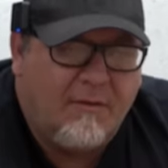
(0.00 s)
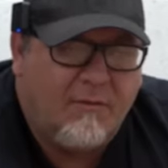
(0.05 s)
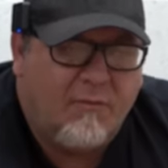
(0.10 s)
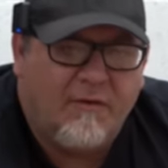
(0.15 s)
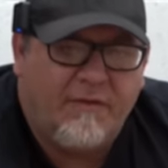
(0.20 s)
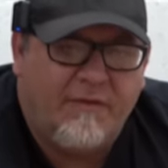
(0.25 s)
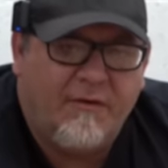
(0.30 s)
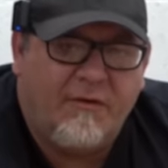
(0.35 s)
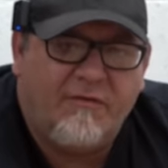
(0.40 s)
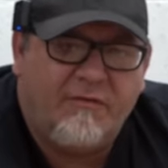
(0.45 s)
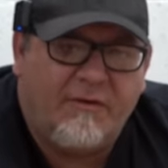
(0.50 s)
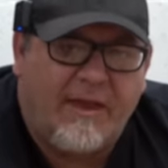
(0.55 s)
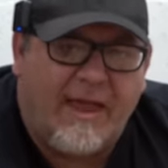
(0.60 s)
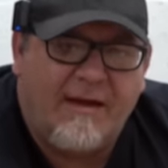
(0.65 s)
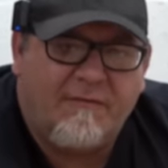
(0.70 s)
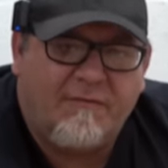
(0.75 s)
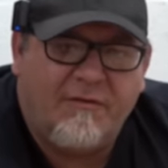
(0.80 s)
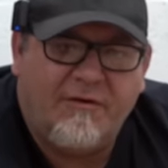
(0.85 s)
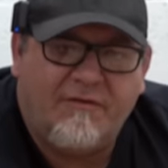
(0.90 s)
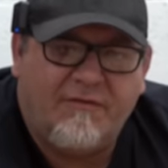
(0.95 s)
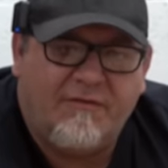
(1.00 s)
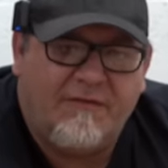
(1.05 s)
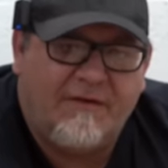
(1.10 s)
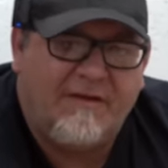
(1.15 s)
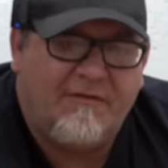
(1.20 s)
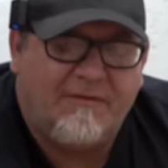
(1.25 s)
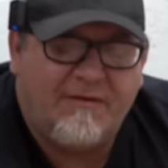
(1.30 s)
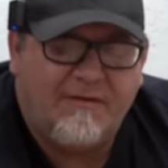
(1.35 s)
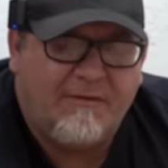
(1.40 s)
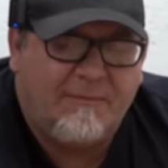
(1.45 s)
with those average
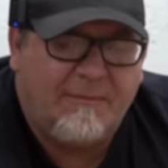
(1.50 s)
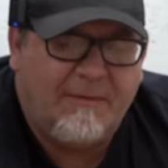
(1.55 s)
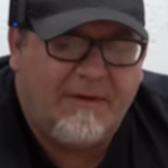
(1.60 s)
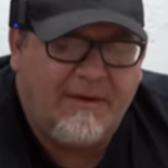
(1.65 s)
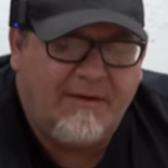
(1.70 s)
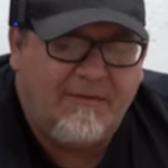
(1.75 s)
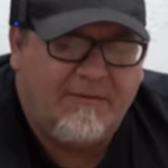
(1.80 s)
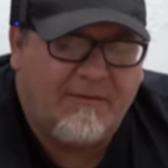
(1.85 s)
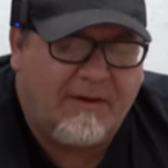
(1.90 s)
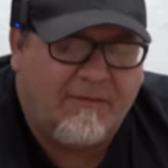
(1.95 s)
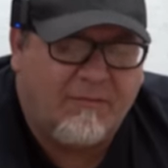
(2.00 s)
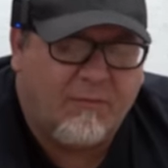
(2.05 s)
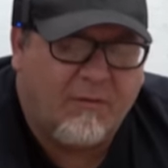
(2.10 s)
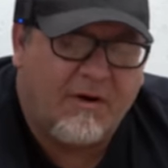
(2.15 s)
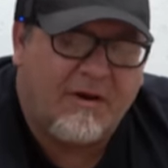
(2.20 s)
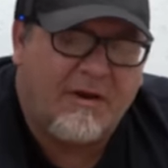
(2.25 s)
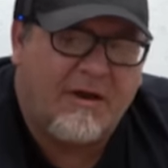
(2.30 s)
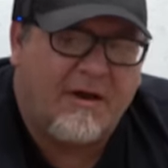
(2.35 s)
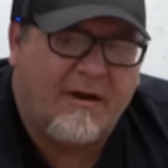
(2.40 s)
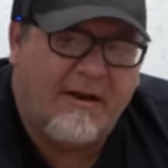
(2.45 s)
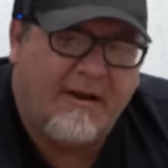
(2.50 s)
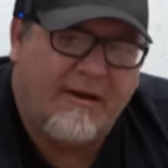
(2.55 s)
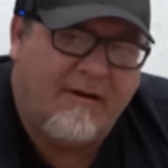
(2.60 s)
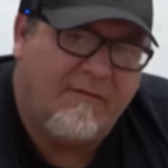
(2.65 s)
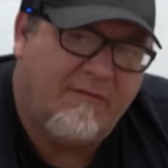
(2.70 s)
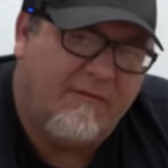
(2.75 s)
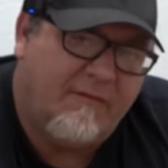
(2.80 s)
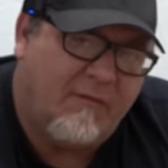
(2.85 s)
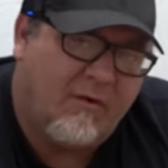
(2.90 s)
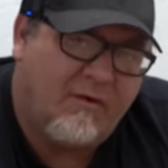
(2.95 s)
feeds and speeds, if we're cutting
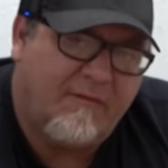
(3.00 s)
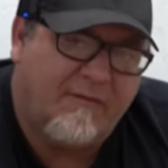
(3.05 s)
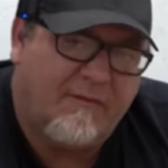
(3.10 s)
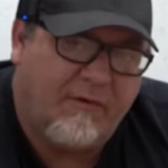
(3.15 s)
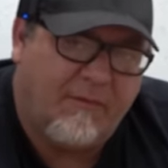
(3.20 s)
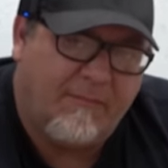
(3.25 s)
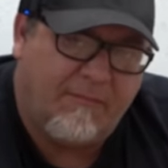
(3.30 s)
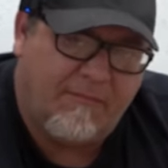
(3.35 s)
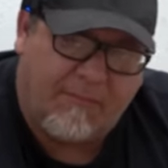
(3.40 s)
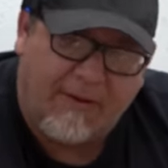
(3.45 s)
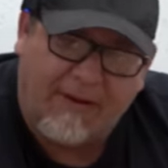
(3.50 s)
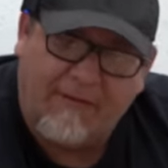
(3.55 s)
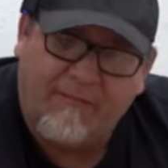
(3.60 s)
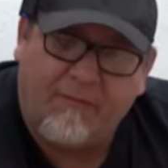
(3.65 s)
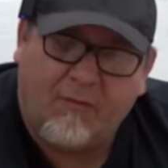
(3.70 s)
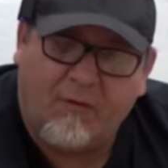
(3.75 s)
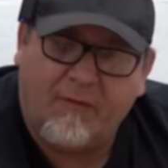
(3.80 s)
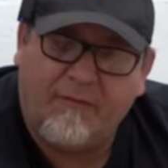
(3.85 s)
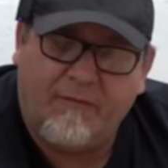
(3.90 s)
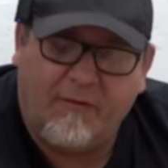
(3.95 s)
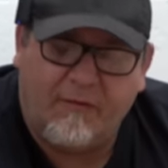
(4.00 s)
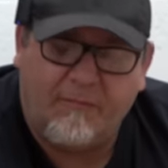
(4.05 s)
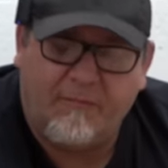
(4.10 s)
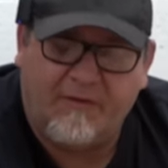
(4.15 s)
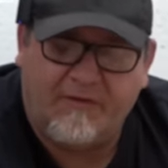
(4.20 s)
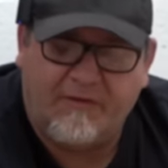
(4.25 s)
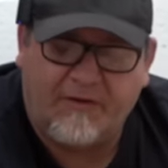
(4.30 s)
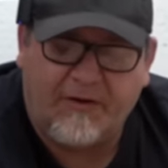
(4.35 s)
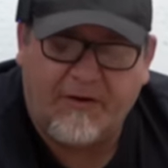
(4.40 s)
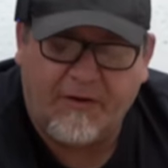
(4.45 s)
four foot by four foot
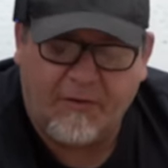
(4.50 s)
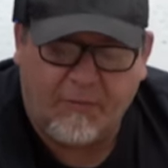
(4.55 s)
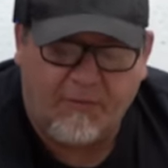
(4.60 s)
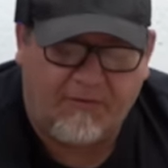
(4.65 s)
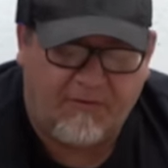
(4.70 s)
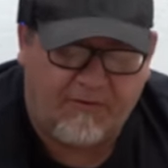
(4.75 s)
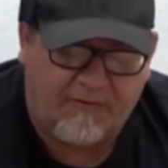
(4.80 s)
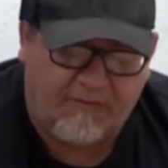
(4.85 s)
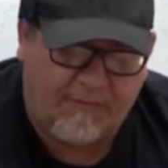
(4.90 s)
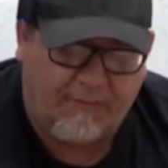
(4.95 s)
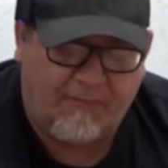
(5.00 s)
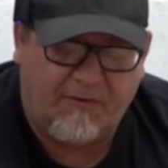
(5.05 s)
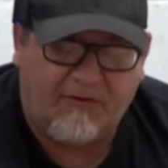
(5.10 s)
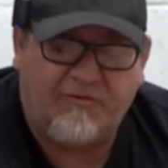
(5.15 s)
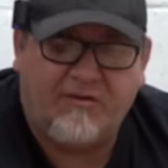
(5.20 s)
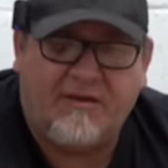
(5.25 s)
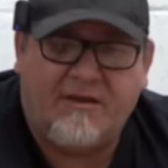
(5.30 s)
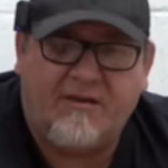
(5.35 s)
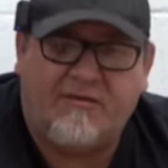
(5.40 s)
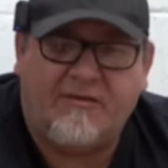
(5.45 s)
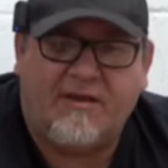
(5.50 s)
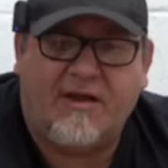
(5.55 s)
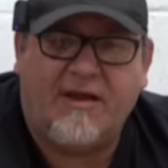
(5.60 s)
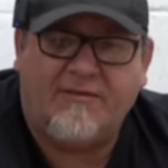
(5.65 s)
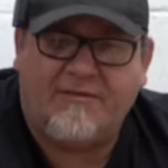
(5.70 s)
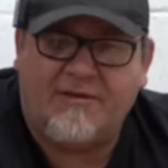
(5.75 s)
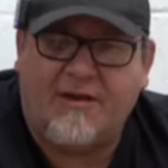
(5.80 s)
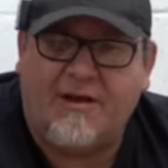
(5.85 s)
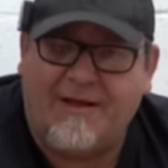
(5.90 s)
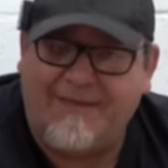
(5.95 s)
material, which is the machine
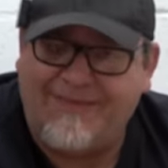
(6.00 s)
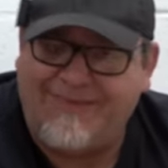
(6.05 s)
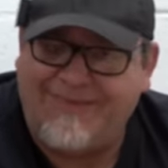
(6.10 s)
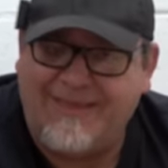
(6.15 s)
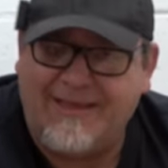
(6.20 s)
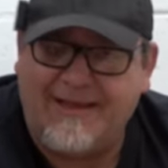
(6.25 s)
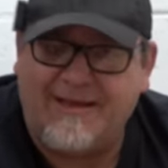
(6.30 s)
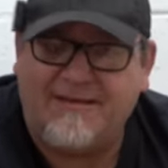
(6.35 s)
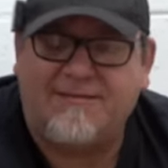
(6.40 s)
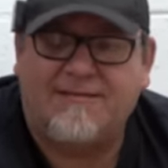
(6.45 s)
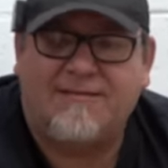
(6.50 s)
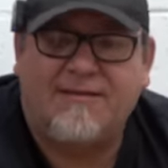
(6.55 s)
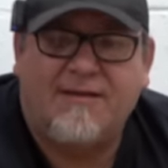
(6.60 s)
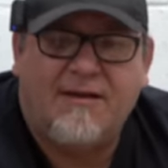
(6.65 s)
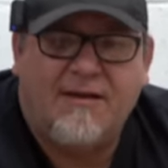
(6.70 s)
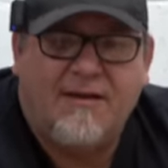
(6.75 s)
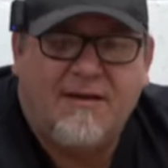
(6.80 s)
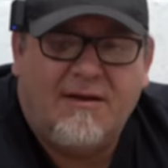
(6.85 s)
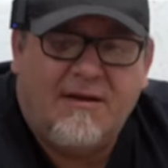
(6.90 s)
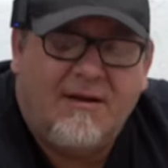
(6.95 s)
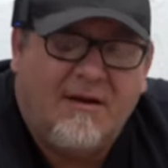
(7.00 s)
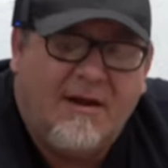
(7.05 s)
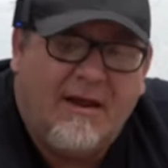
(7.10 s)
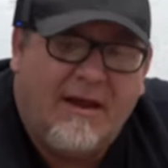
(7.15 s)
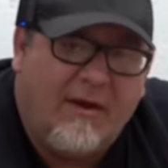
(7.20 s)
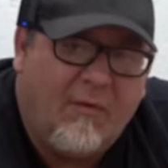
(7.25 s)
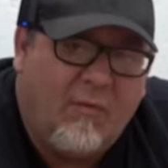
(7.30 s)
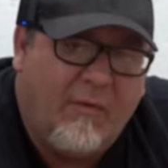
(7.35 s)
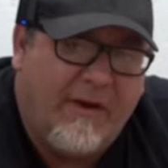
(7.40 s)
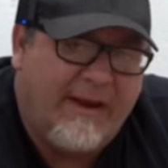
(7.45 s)
size on this,
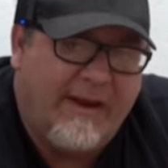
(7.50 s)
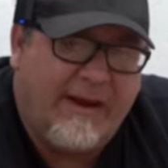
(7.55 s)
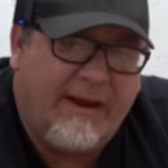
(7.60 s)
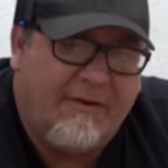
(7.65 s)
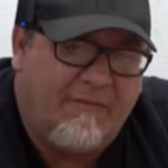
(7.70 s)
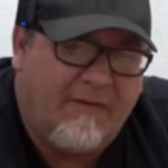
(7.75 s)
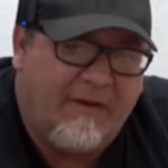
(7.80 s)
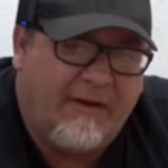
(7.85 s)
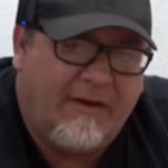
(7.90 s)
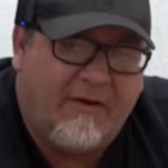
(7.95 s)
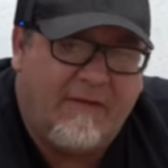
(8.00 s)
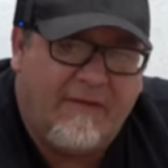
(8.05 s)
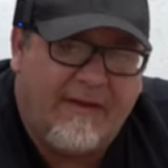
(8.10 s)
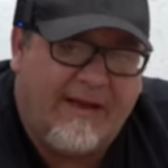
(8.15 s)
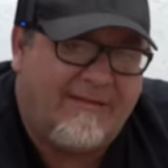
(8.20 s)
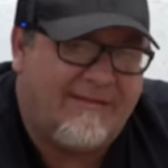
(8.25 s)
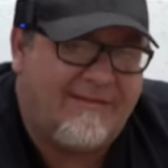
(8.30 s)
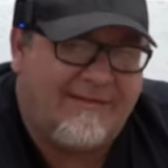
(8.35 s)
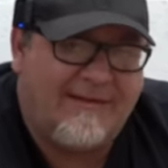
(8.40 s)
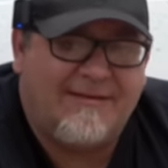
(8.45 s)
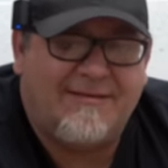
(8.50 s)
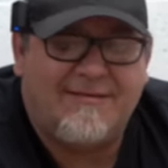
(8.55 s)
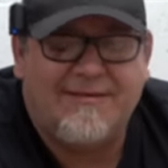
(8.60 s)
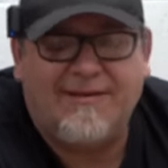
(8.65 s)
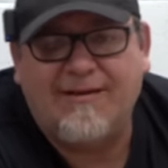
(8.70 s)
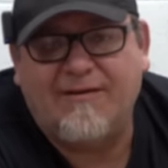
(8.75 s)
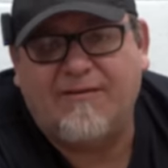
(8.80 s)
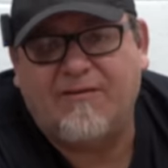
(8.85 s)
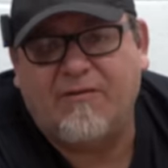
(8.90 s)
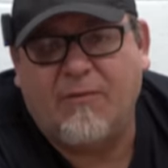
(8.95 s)
we can figure that
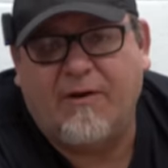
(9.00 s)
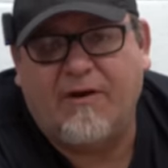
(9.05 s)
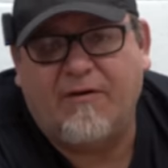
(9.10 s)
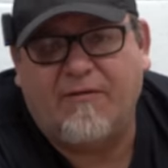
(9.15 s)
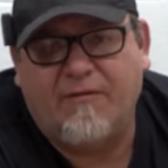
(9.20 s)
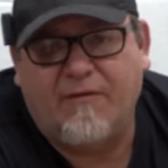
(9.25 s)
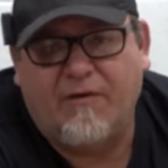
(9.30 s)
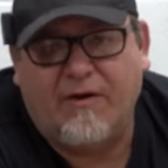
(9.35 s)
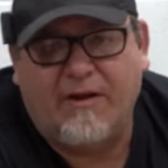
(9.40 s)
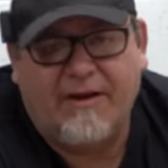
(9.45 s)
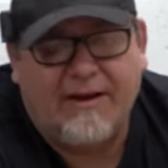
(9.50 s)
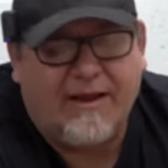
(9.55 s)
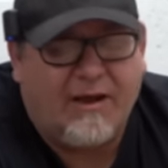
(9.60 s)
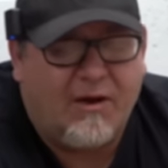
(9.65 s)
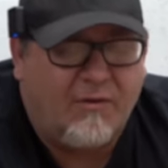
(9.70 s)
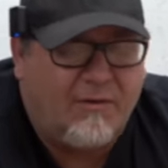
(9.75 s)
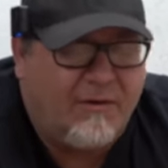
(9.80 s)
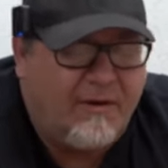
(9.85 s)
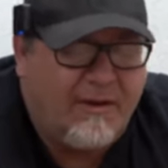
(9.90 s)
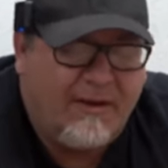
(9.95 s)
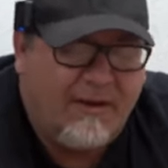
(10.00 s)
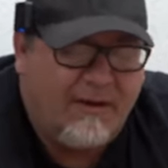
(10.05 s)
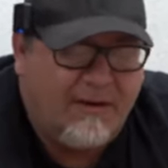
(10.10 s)
16 square foot. Now,